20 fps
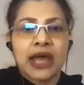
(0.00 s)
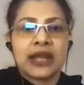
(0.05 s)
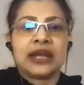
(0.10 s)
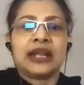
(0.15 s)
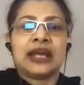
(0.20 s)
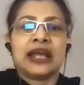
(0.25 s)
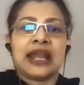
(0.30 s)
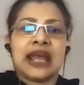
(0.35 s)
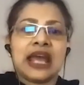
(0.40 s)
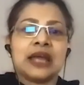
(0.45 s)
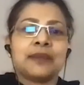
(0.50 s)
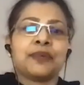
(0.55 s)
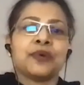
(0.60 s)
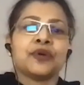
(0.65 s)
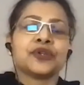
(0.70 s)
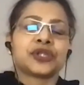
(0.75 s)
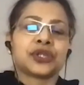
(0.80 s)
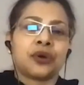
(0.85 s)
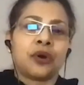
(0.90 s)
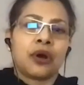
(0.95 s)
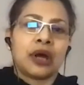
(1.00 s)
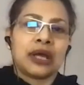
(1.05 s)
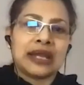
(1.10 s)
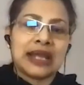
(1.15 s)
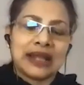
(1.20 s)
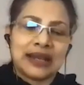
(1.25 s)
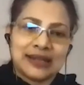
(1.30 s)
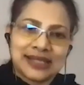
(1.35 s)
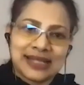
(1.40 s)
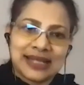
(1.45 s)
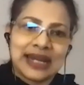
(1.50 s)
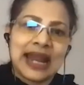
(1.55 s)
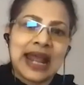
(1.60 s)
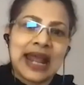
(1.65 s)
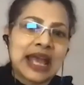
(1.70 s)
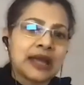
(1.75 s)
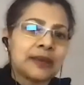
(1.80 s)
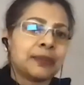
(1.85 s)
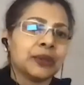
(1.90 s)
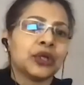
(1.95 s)
And enables, and it's an
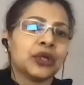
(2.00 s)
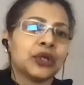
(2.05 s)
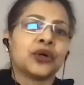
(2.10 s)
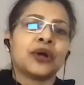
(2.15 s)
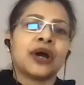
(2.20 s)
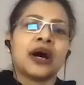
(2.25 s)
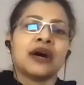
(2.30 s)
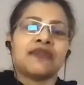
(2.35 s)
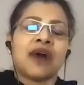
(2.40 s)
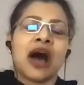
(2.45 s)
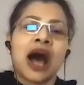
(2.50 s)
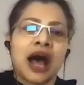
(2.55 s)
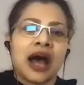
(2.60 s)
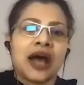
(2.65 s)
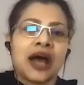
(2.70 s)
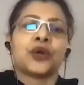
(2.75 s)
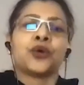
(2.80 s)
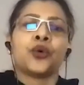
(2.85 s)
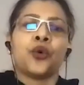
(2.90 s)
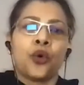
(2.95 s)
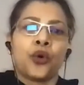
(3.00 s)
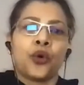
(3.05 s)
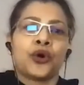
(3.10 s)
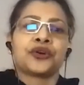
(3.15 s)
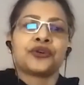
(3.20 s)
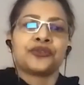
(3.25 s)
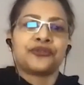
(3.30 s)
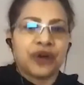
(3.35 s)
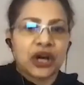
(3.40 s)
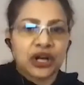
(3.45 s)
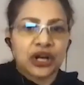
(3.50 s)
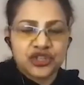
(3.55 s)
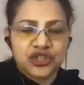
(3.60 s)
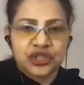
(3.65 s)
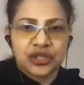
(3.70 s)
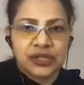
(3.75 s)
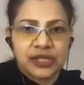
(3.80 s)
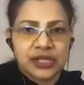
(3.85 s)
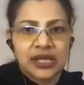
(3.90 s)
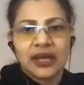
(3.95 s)
enabler of higher order
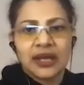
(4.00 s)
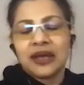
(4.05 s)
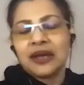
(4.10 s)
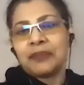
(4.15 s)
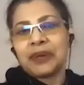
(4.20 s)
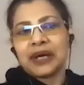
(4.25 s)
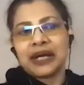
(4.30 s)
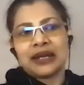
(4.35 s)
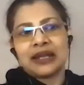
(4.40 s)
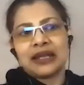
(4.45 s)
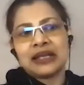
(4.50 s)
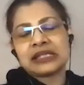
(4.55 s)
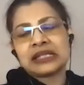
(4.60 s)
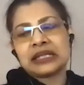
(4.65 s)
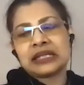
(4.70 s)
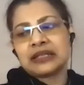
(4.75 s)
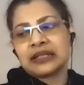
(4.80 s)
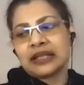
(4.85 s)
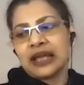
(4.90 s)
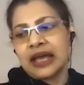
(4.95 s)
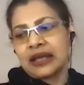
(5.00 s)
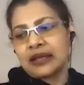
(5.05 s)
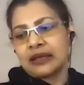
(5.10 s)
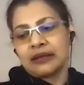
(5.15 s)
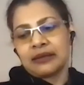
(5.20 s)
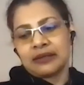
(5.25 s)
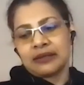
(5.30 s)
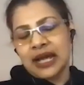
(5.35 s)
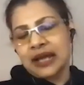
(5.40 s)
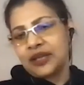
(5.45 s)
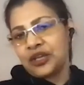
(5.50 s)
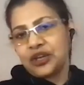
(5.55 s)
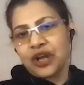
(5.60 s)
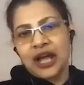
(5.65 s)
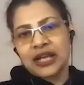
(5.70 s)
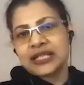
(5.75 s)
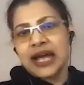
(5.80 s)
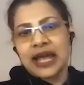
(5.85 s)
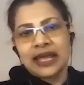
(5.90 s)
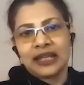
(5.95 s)
functions, but it isn't like t- you're not
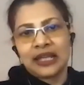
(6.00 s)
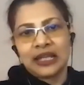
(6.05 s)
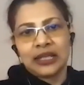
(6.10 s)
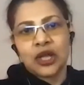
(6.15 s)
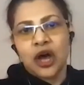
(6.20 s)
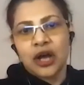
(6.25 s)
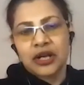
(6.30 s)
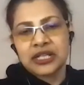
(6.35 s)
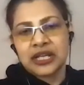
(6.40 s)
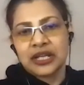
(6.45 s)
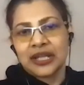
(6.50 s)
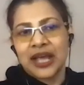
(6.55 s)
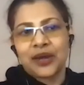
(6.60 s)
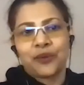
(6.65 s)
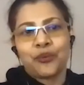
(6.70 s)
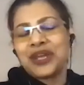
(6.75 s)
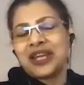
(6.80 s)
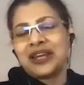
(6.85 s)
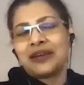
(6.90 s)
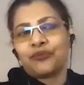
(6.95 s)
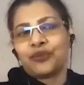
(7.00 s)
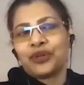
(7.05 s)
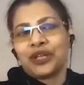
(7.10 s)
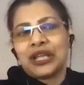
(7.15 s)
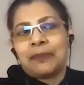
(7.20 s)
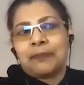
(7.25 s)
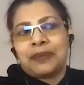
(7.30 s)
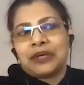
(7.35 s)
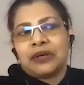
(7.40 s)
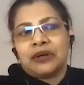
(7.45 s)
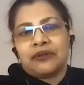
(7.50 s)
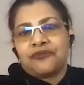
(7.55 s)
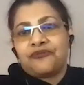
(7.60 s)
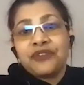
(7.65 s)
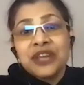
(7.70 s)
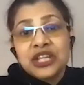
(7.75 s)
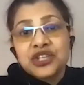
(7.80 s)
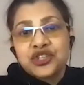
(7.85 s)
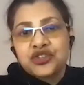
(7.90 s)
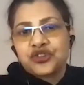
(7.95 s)
tightly locked in. Like we didn't really build
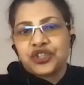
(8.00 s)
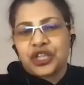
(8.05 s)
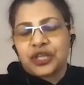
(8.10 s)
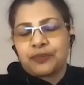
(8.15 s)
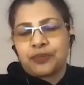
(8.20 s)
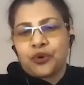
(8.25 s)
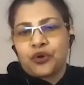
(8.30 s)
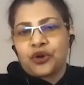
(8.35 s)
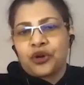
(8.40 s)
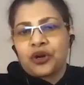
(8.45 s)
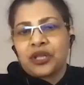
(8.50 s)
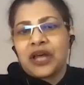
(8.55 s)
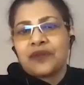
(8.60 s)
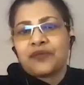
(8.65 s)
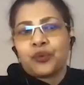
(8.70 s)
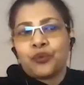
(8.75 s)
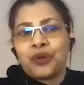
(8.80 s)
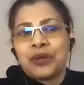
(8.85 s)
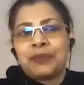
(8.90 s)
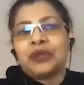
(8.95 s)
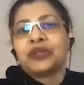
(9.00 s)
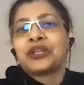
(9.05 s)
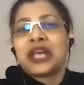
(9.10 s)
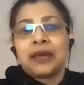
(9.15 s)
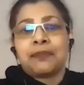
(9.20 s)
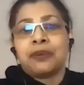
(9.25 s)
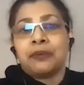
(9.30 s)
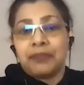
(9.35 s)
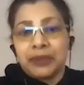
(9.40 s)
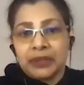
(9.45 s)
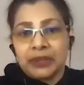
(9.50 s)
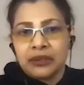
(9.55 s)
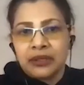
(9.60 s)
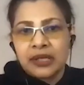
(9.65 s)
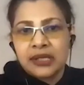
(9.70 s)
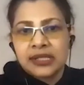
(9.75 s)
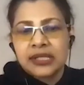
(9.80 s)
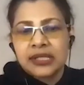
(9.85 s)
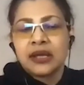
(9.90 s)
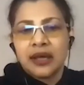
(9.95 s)
features at the protocol level, we build
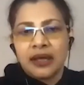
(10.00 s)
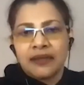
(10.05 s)
capabilities.